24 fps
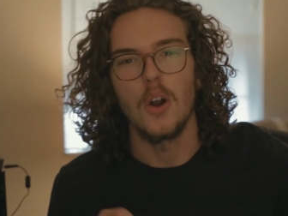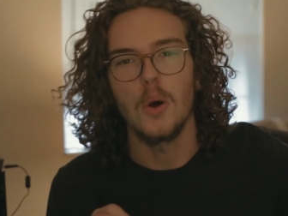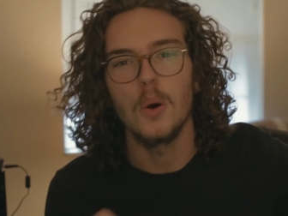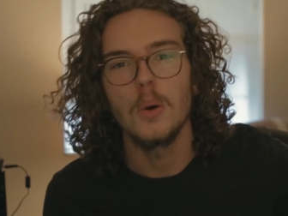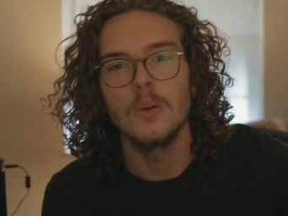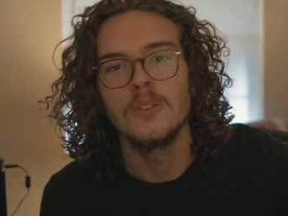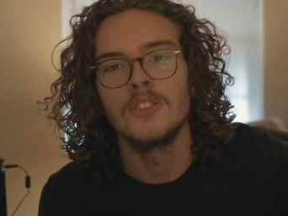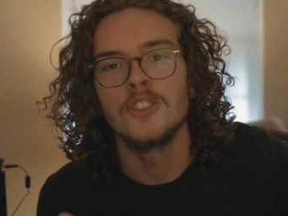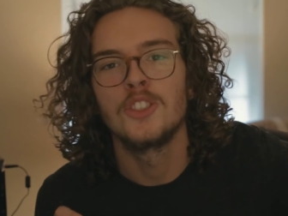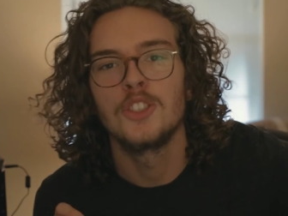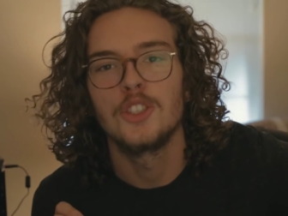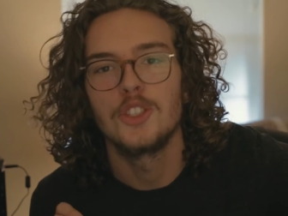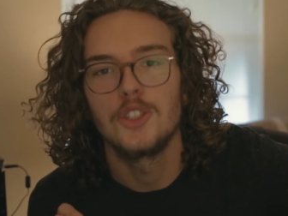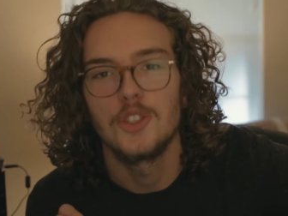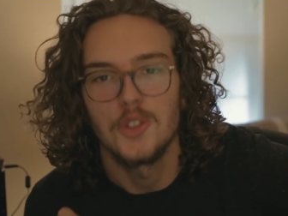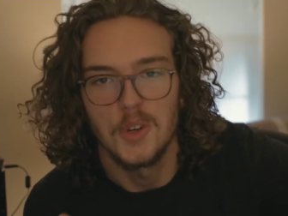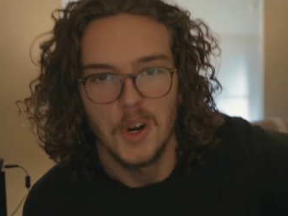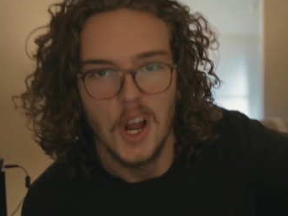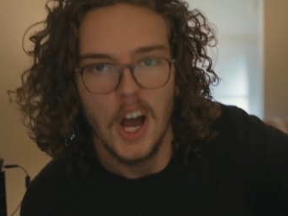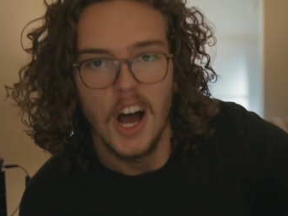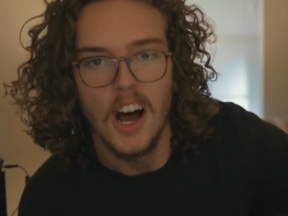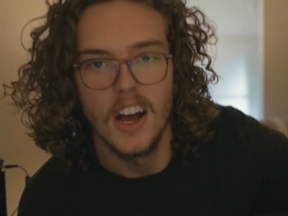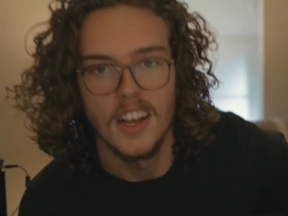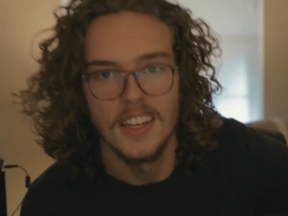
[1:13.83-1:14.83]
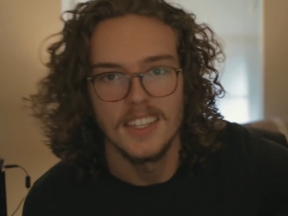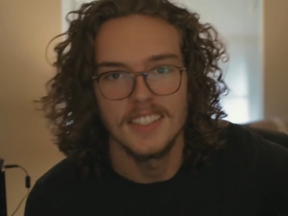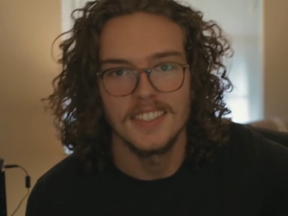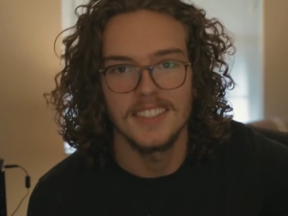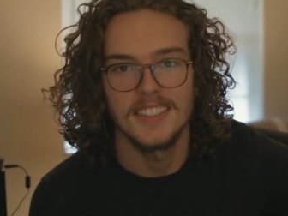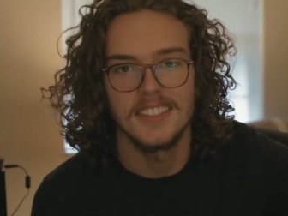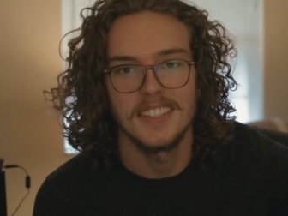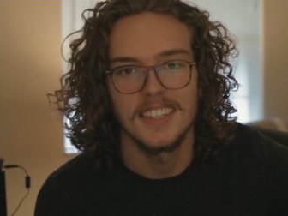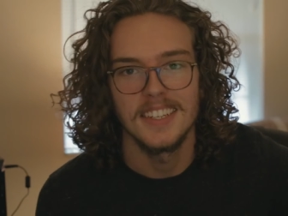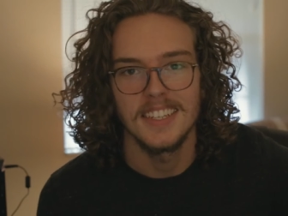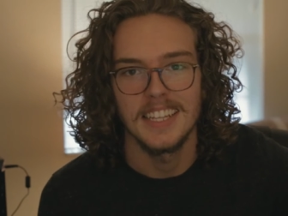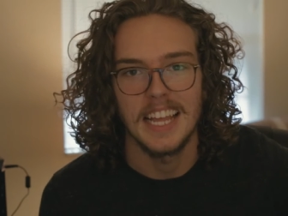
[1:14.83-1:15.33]
own
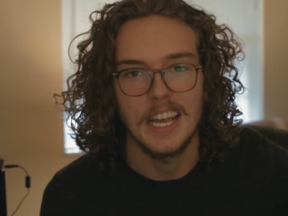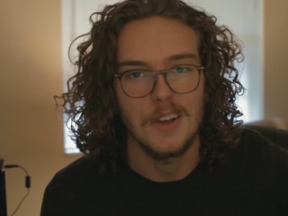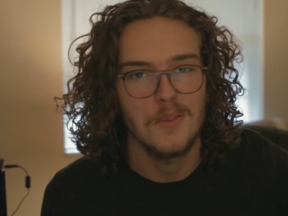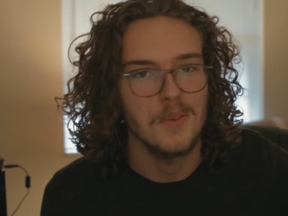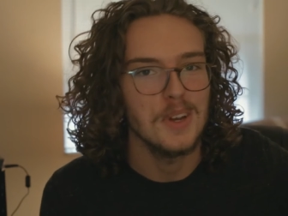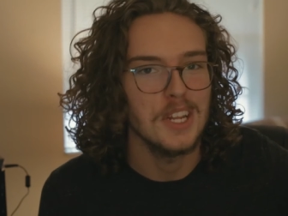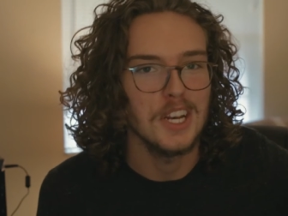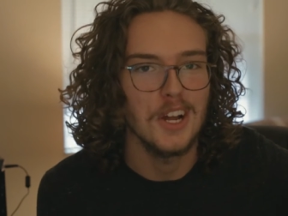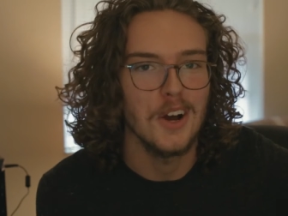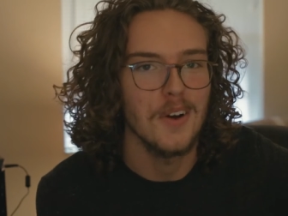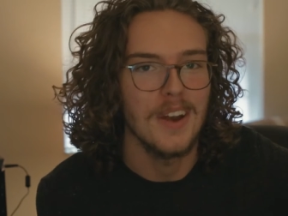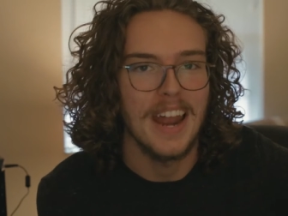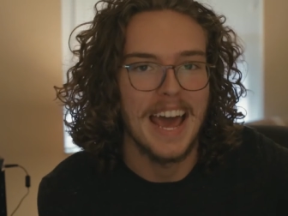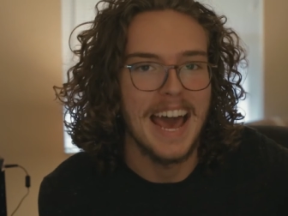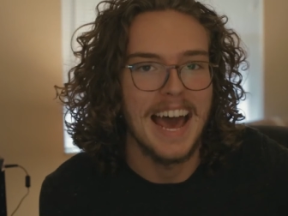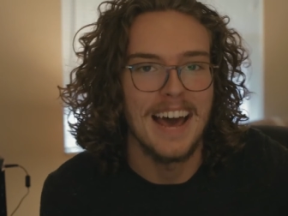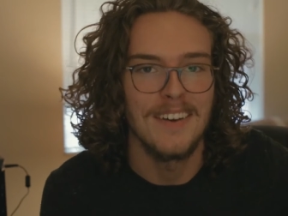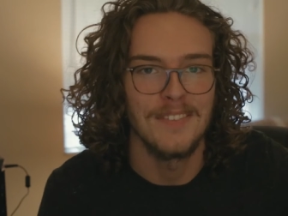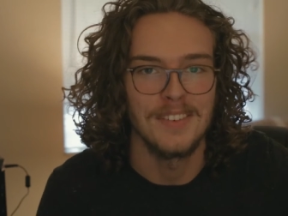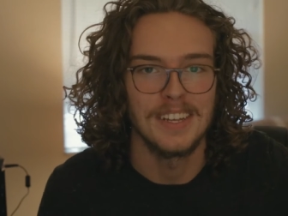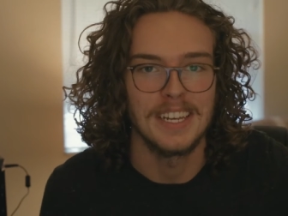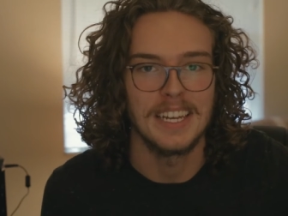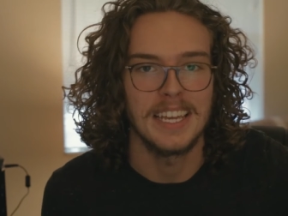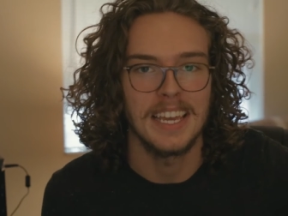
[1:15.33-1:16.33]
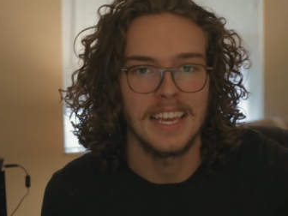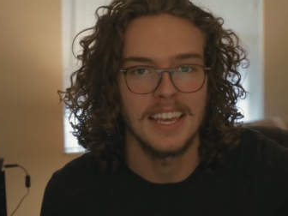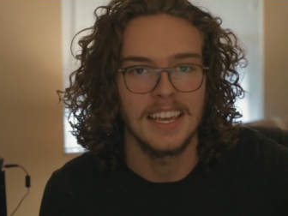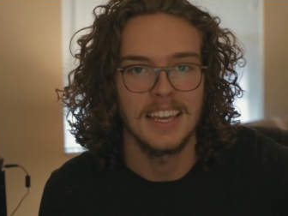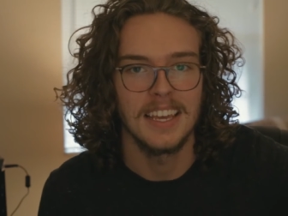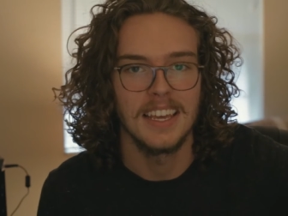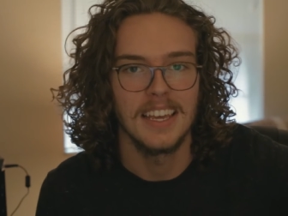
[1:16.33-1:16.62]
straws, like we don't have any.